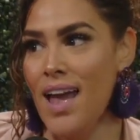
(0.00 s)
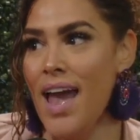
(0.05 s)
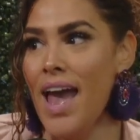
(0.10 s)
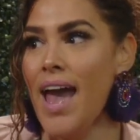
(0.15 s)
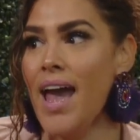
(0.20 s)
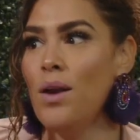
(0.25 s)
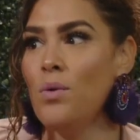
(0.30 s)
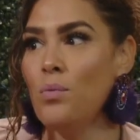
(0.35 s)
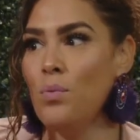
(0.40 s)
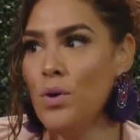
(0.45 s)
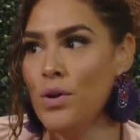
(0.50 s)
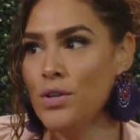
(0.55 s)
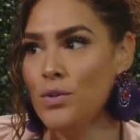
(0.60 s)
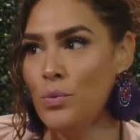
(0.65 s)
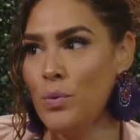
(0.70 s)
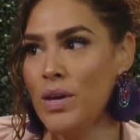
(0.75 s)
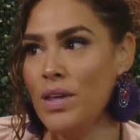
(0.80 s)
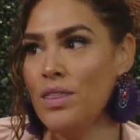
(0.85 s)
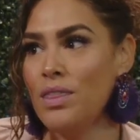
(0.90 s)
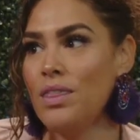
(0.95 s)
and worked
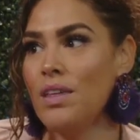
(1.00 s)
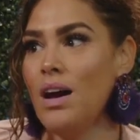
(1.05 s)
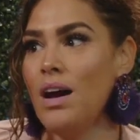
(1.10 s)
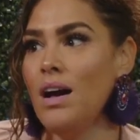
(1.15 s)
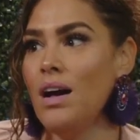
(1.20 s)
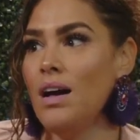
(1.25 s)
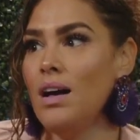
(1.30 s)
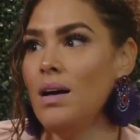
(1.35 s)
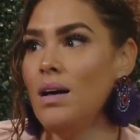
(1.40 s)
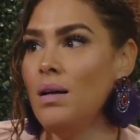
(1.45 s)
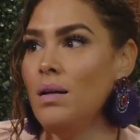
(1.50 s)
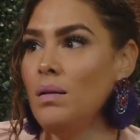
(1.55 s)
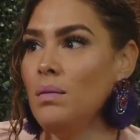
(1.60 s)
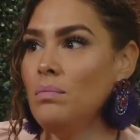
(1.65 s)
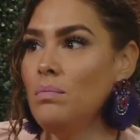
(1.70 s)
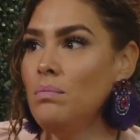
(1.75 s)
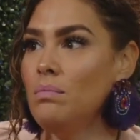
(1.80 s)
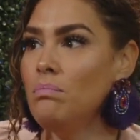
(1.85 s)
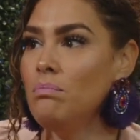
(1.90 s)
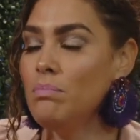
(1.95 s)
with a
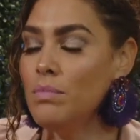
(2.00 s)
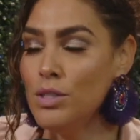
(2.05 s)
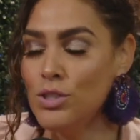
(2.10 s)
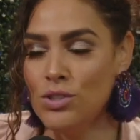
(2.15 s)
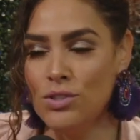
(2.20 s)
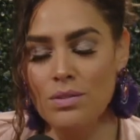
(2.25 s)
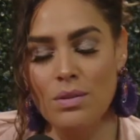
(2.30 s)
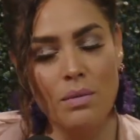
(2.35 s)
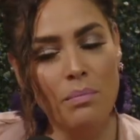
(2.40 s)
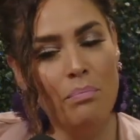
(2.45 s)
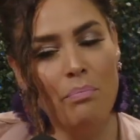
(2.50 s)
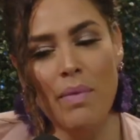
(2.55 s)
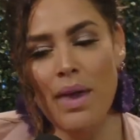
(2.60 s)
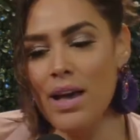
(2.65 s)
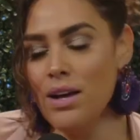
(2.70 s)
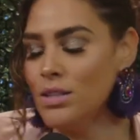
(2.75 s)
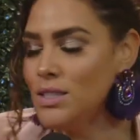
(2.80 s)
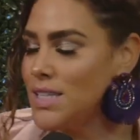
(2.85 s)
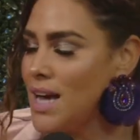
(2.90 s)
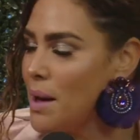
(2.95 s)
male dominated
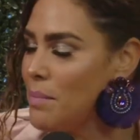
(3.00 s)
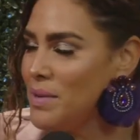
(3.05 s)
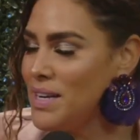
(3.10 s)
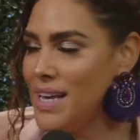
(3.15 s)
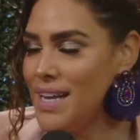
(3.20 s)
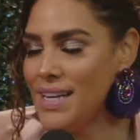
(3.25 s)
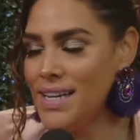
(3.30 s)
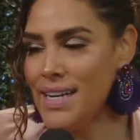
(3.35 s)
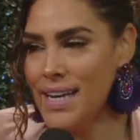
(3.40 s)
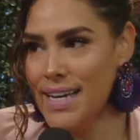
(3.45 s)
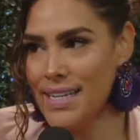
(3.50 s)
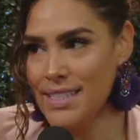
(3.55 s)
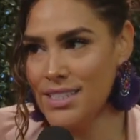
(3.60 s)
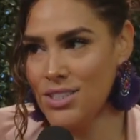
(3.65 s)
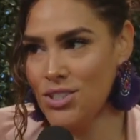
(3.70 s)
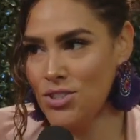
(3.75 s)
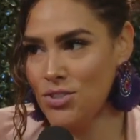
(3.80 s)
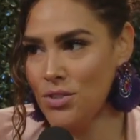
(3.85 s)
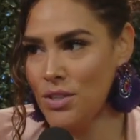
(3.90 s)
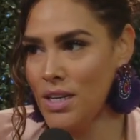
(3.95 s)
male dominated
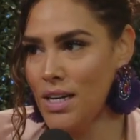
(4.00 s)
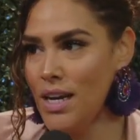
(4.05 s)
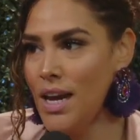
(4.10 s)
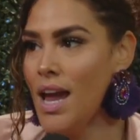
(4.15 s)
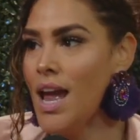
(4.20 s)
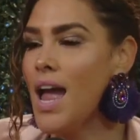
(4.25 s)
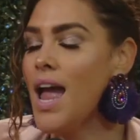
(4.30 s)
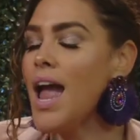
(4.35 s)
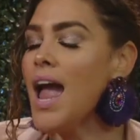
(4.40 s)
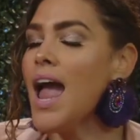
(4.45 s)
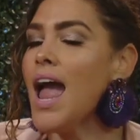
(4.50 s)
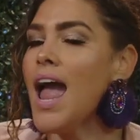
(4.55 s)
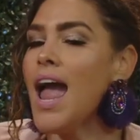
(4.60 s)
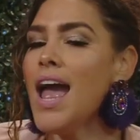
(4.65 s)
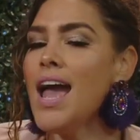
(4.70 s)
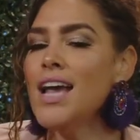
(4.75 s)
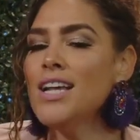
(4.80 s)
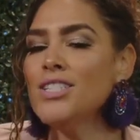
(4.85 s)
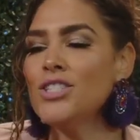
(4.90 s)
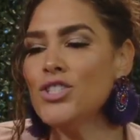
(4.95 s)
industry
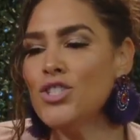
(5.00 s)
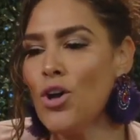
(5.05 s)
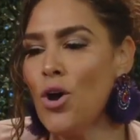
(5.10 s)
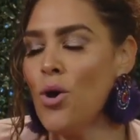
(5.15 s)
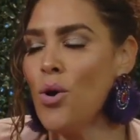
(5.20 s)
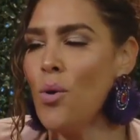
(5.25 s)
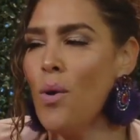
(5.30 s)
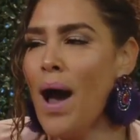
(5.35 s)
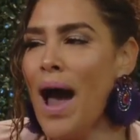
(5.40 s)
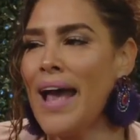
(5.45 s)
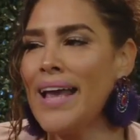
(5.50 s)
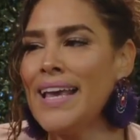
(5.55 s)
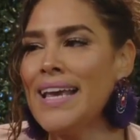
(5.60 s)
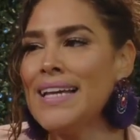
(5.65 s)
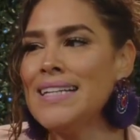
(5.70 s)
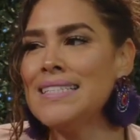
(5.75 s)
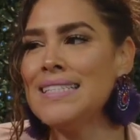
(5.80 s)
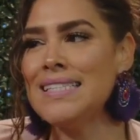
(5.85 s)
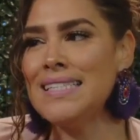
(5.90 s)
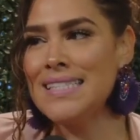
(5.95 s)
so I
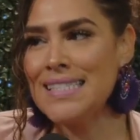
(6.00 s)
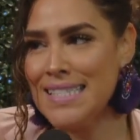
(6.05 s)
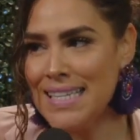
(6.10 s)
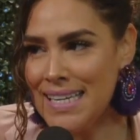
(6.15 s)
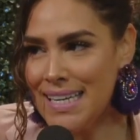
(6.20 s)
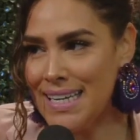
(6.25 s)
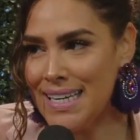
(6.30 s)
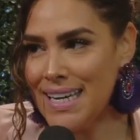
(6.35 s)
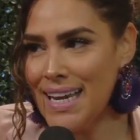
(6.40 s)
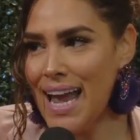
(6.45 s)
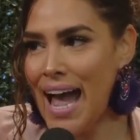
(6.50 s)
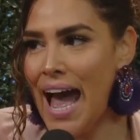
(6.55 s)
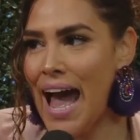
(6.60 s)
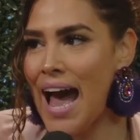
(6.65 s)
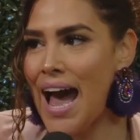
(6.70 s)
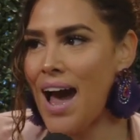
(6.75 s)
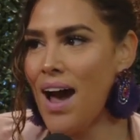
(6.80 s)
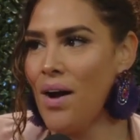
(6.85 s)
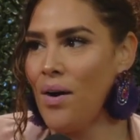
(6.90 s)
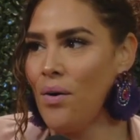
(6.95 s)
can see
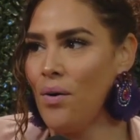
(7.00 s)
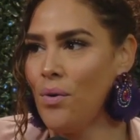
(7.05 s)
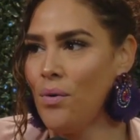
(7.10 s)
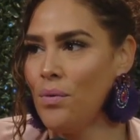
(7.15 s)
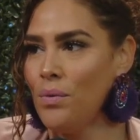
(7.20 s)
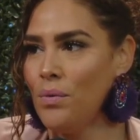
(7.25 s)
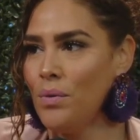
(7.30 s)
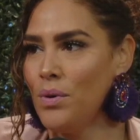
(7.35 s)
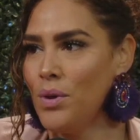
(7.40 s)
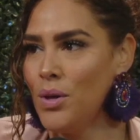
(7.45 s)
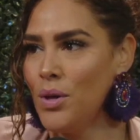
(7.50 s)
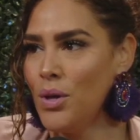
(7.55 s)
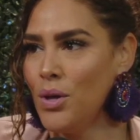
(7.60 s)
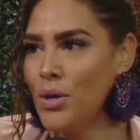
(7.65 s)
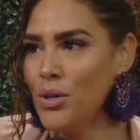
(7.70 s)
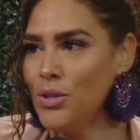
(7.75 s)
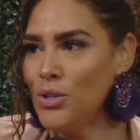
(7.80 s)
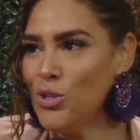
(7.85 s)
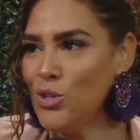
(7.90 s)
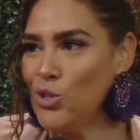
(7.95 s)
how
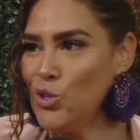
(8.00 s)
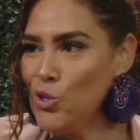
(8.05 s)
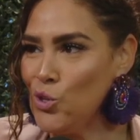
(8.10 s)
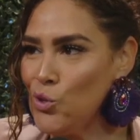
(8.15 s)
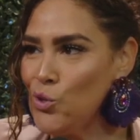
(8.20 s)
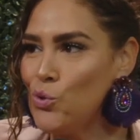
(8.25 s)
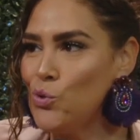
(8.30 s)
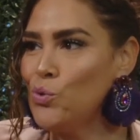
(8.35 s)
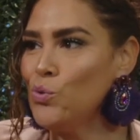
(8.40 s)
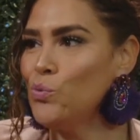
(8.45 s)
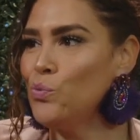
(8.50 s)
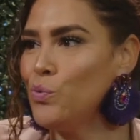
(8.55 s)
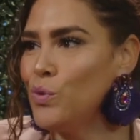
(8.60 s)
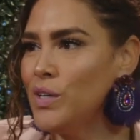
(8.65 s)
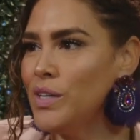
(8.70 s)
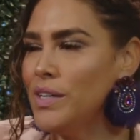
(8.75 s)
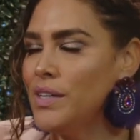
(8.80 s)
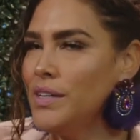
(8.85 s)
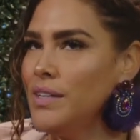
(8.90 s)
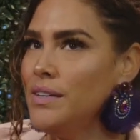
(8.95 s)
you
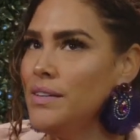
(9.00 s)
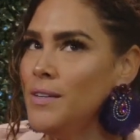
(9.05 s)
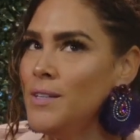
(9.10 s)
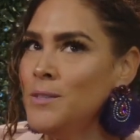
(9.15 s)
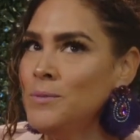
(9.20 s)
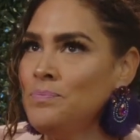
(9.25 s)
would